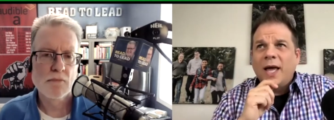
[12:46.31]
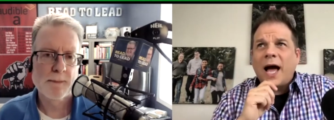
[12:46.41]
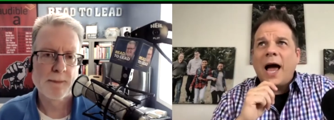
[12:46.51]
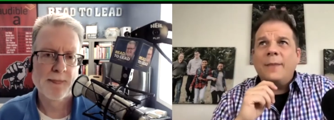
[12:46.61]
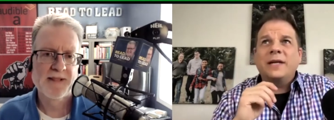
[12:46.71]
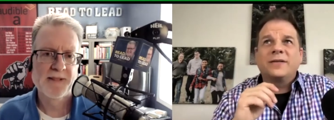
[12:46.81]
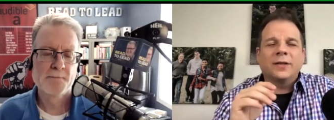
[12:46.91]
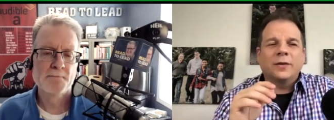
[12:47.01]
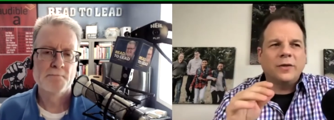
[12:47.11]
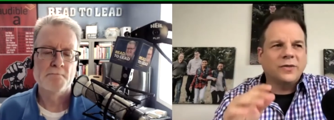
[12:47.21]
Speaker 1: I'm not
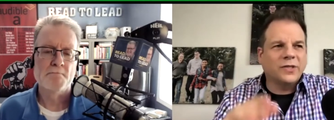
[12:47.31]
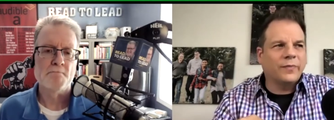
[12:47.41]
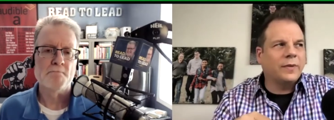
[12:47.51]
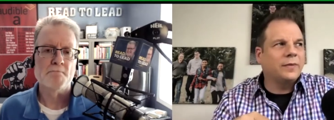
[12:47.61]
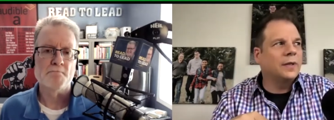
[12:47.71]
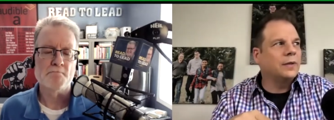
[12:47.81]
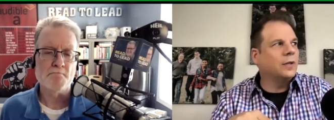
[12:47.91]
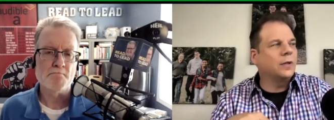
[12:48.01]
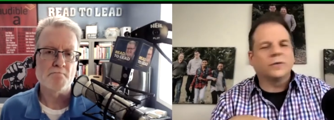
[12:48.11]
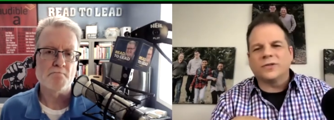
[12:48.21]
telling you something that, you
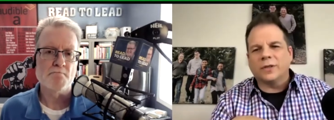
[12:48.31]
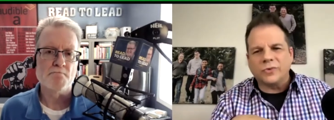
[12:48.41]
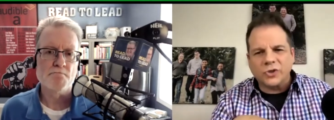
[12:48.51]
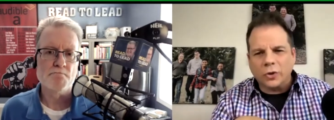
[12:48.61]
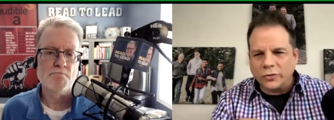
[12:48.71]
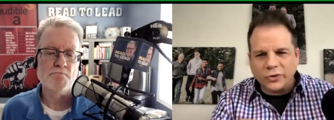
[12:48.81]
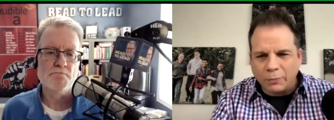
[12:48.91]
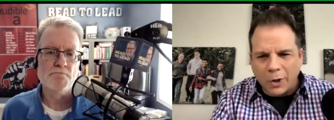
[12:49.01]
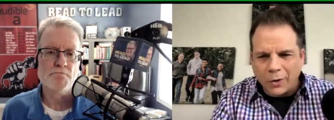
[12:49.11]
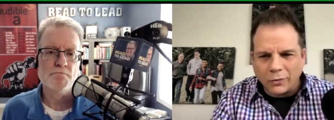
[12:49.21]
know, some Joe
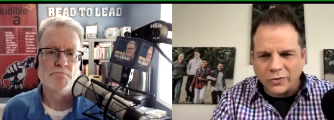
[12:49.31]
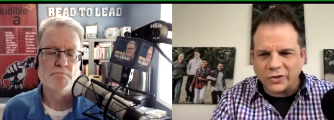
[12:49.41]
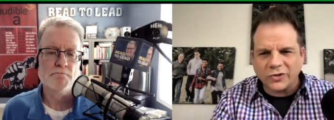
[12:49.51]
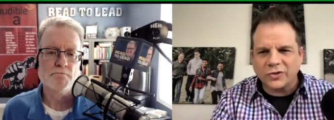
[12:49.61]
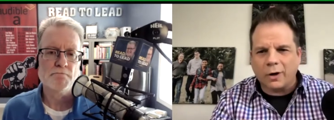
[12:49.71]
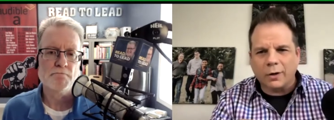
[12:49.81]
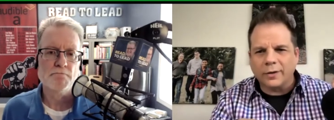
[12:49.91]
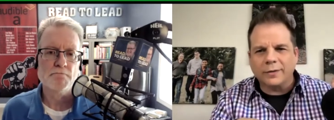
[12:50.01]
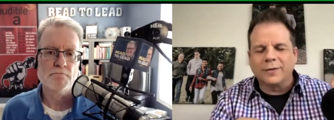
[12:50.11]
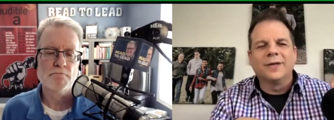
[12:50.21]
Schmo just
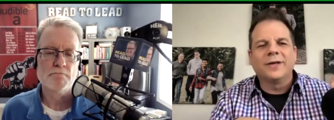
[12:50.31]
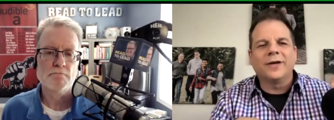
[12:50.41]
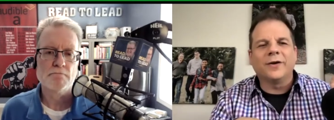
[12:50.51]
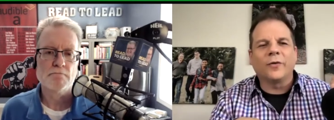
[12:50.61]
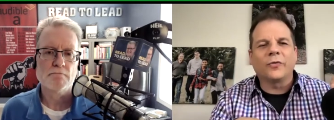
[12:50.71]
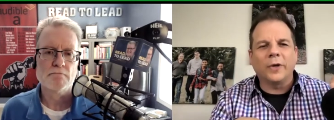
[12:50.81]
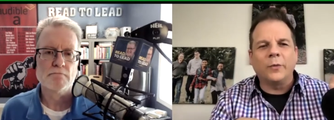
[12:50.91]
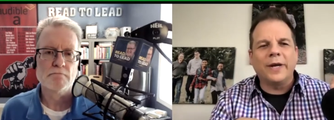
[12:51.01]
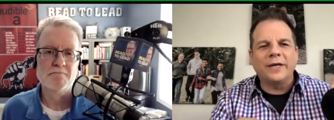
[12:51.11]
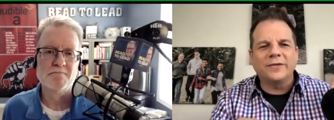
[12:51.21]
started, you know, three
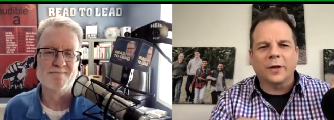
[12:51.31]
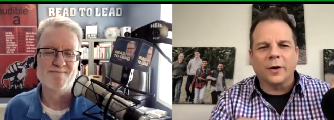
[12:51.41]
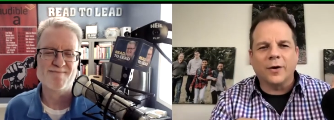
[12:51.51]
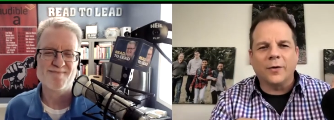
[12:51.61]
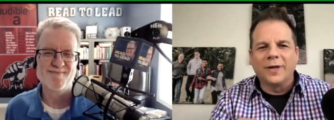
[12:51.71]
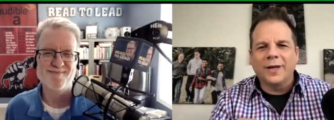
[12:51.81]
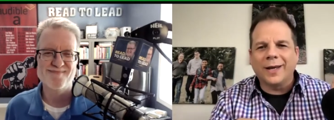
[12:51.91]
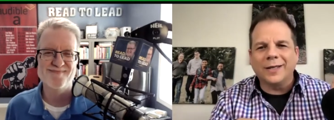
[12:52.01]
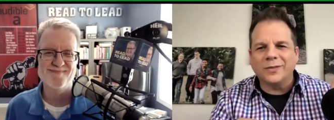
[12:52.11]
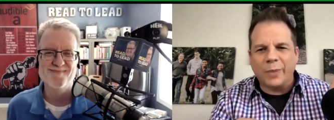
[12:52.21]
weeks ago in
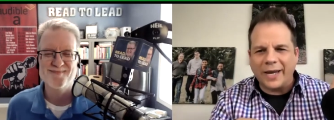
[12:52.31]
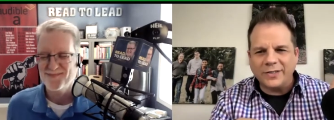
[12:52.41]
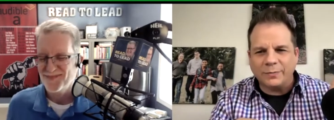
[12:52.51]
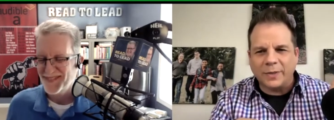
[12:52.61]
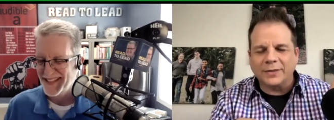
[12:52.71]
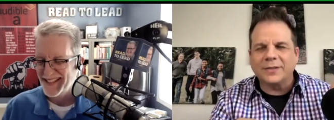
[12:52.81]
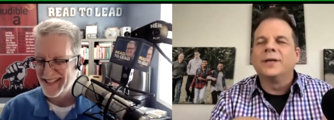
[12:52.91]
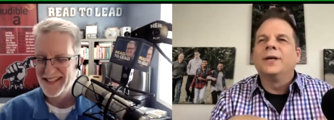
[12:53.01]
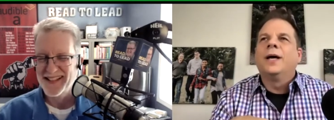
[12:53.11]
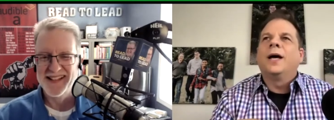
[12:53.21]
his basement.
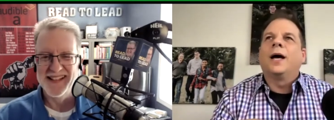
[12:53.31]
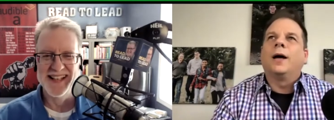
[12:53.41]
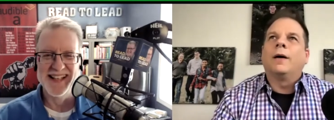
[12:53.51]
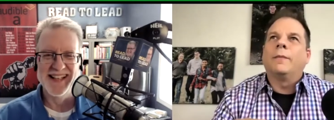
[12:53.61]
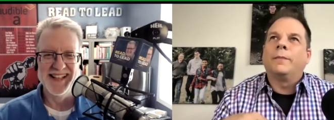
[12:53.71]
Um,